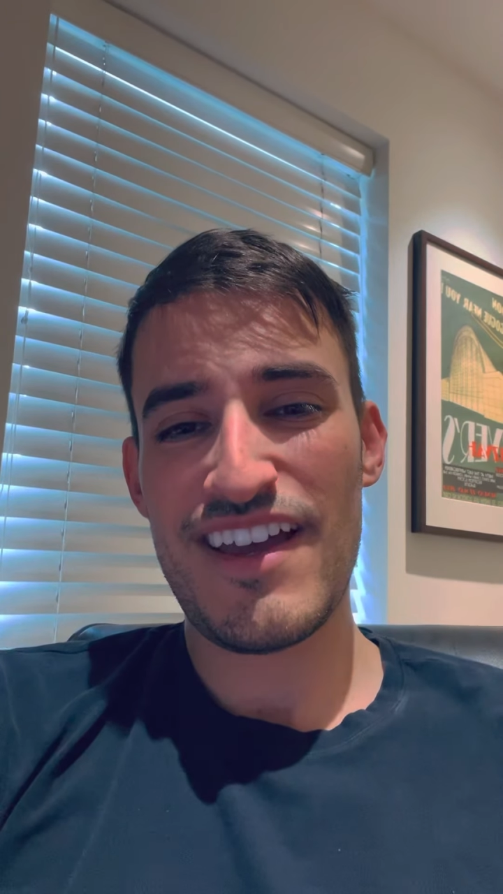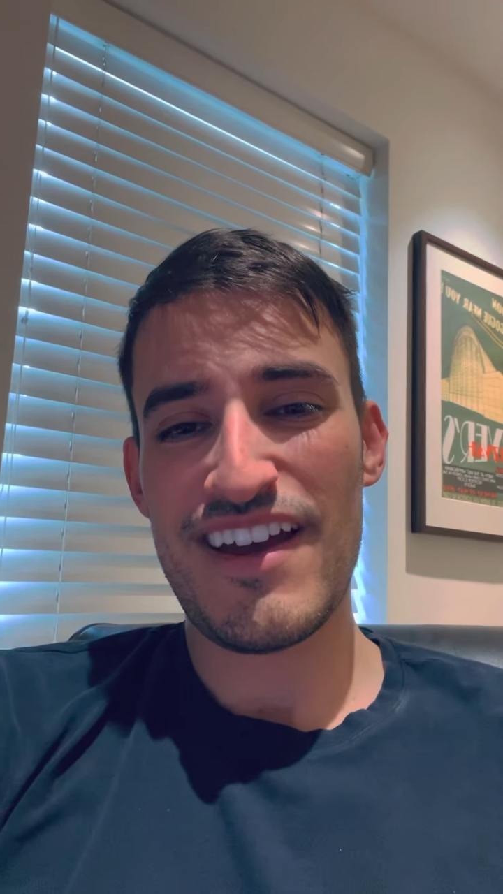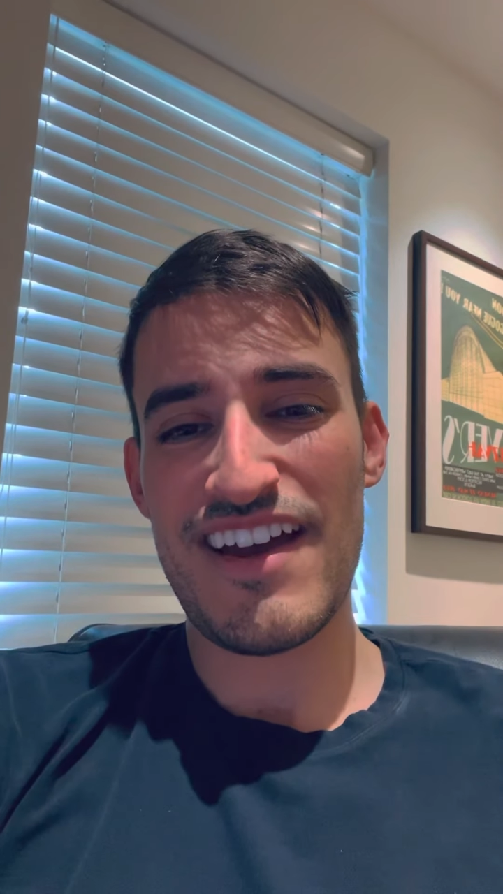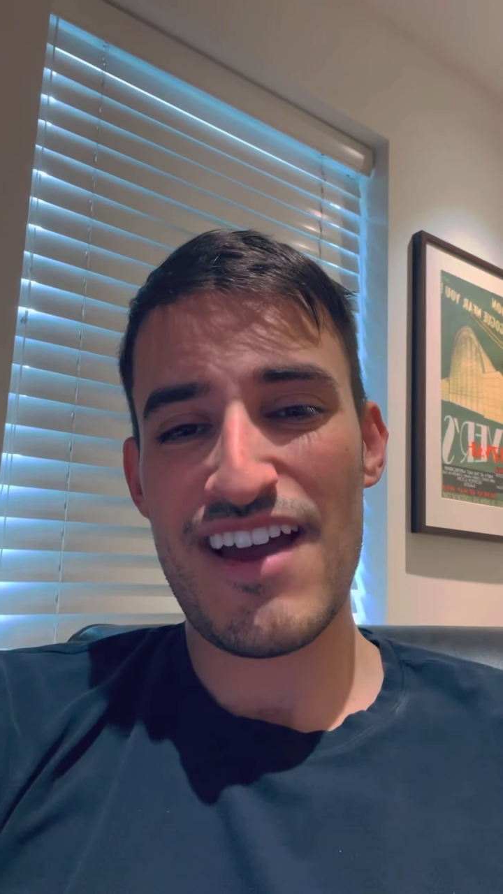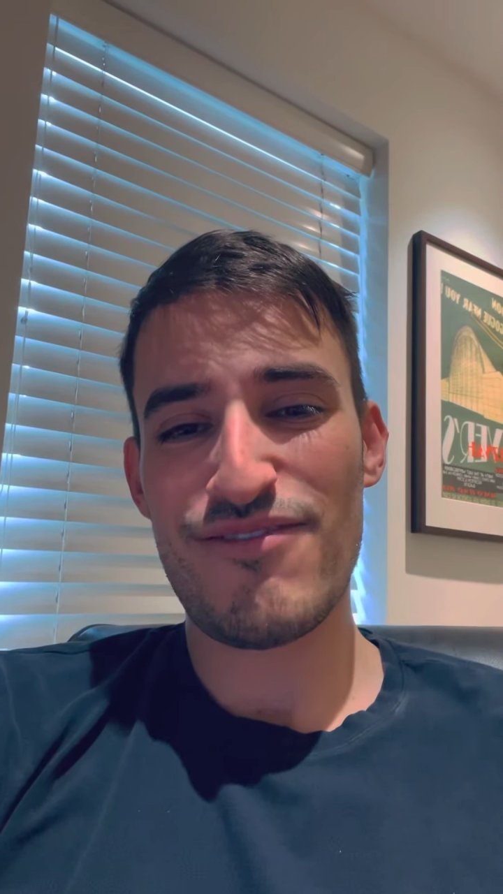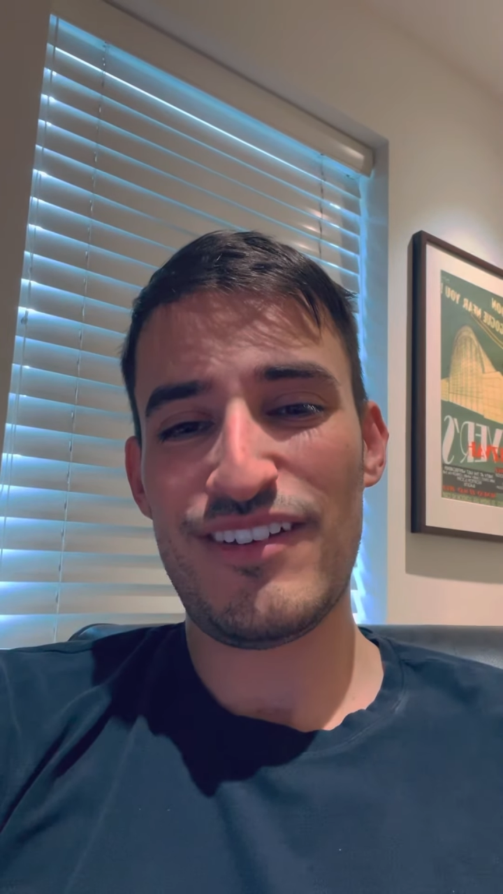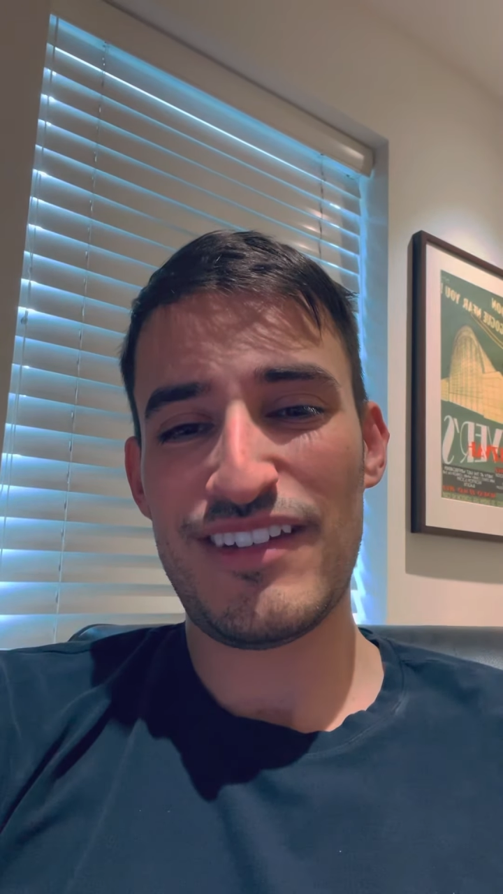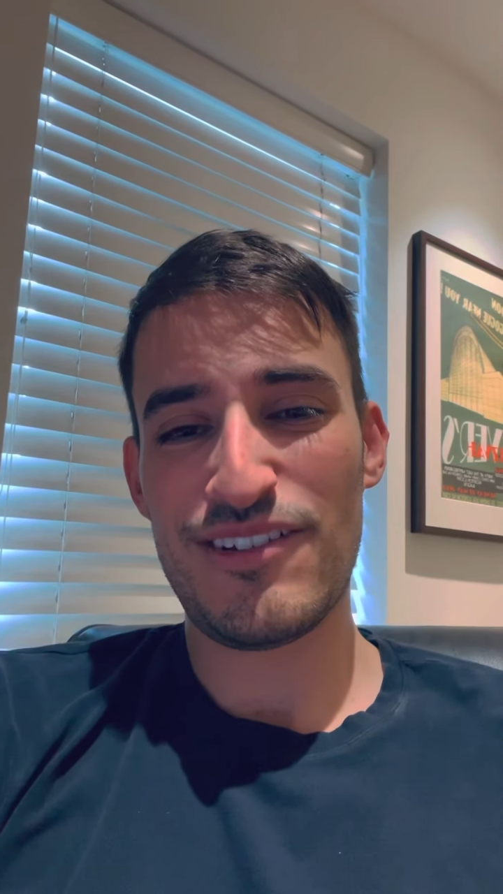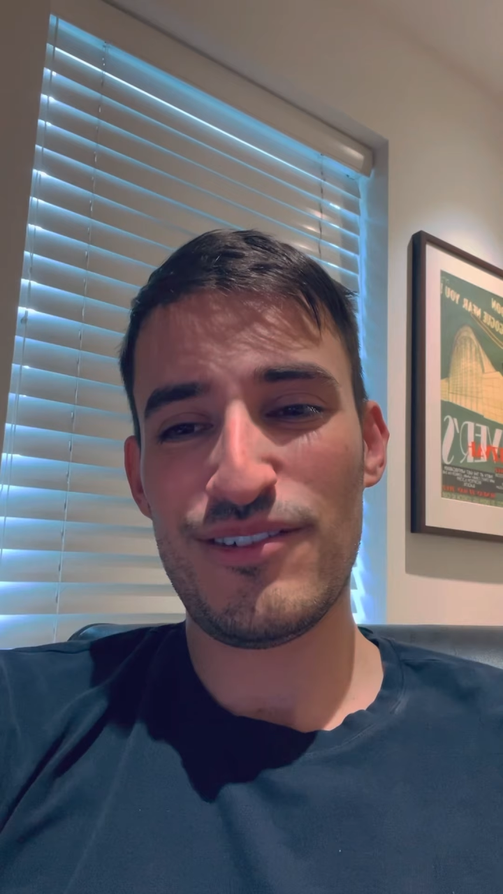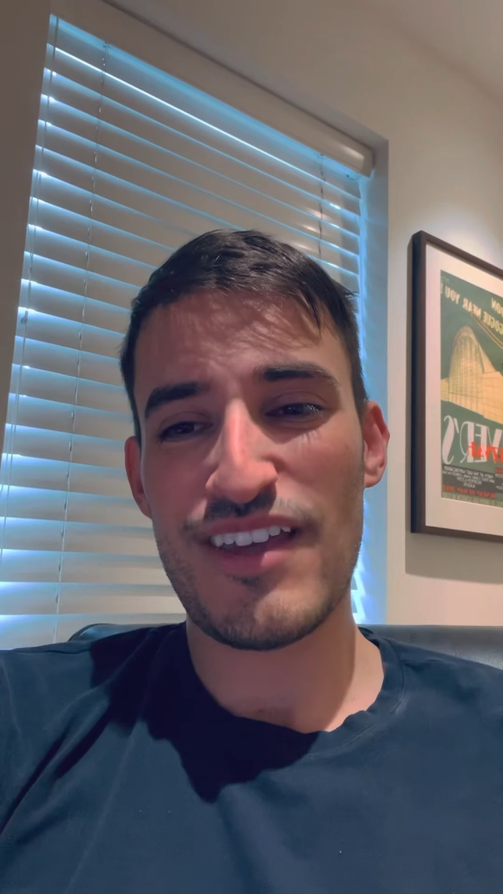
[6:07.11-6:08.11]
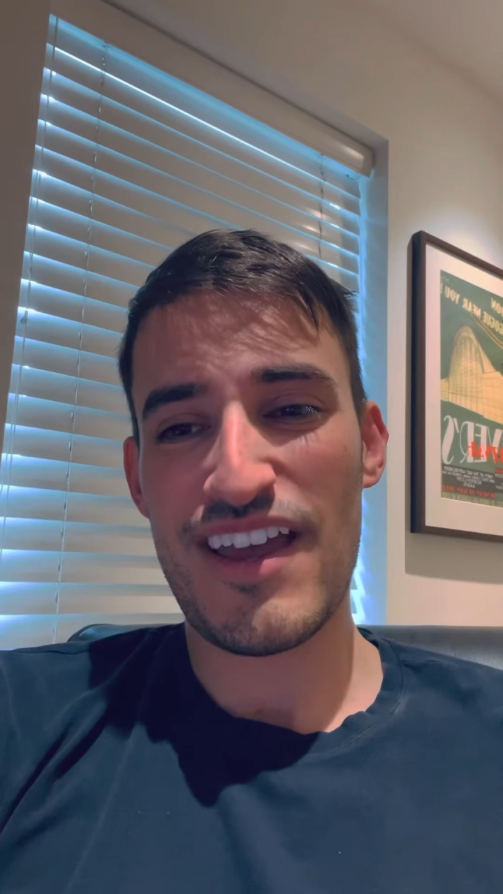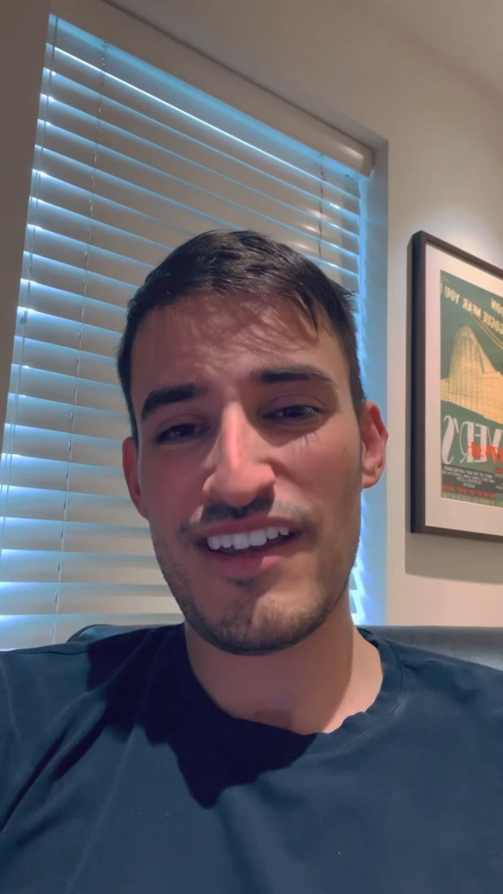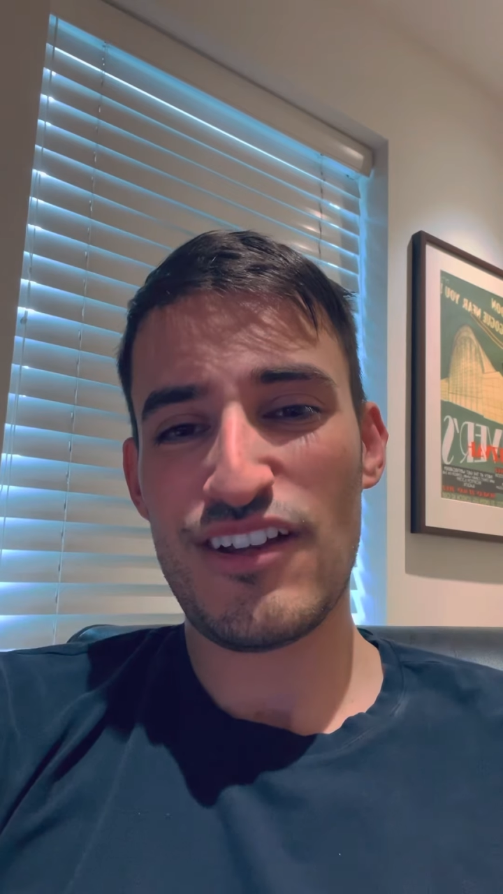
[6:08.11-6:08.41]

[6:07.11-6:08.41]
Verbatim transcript: uh, every single day